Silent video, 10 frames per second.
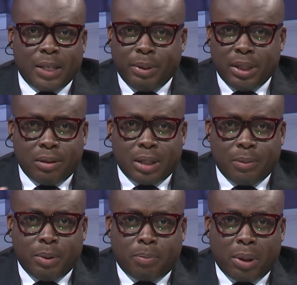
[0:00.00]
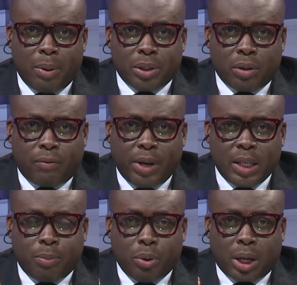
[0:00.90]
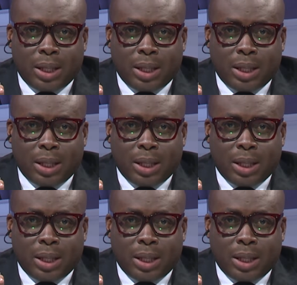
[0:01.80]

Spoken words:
been published on Facebook.